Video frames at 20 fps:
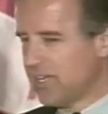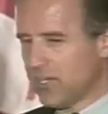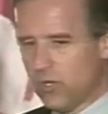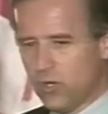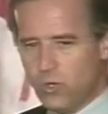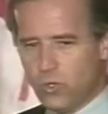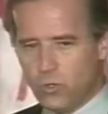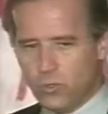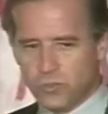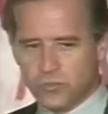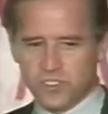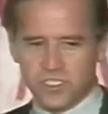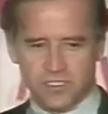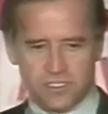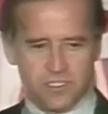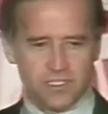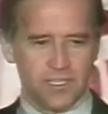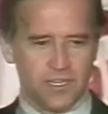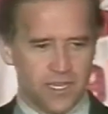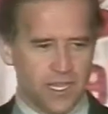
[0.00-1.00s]
holds it
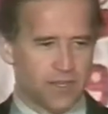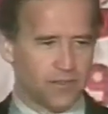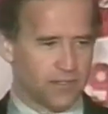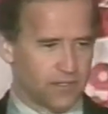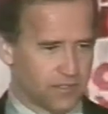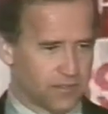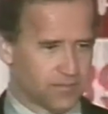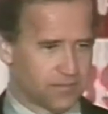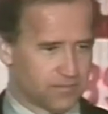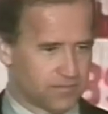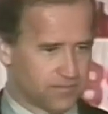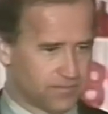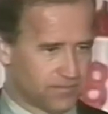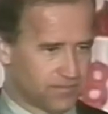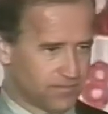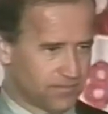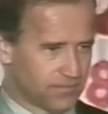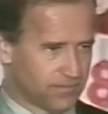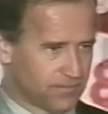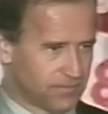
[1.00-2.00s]
together
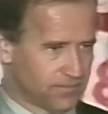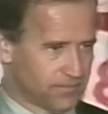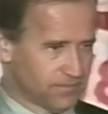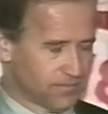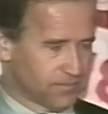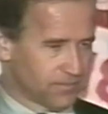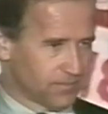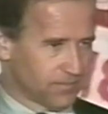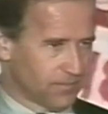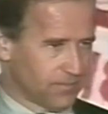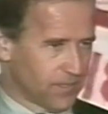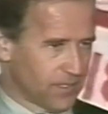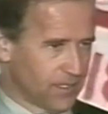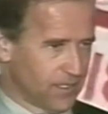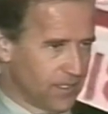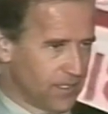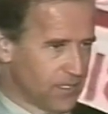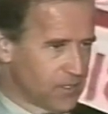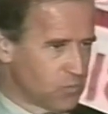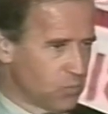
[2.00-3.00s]

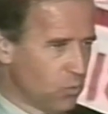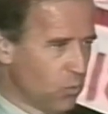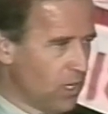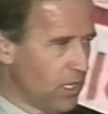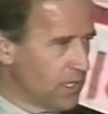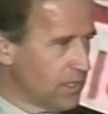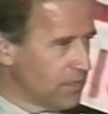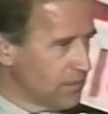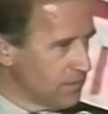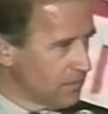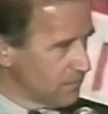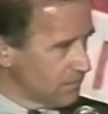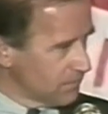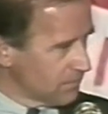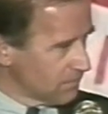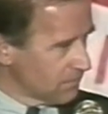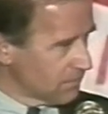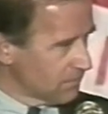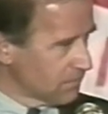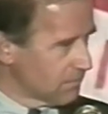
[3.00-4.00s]
is one
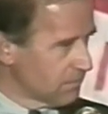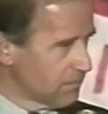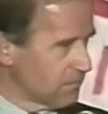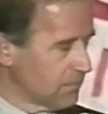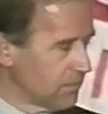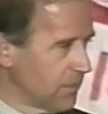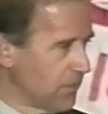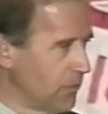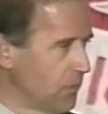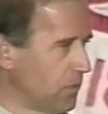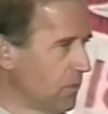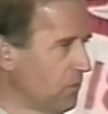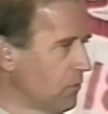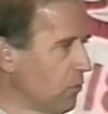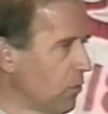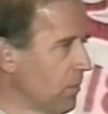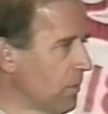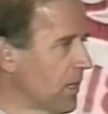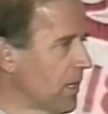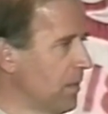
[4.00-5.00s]

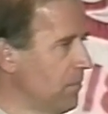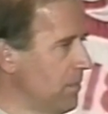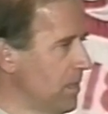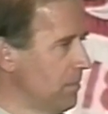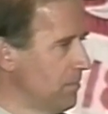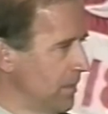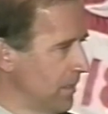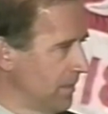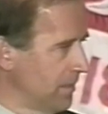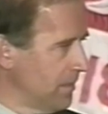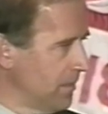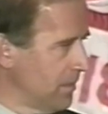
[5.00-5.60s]
uniform commitment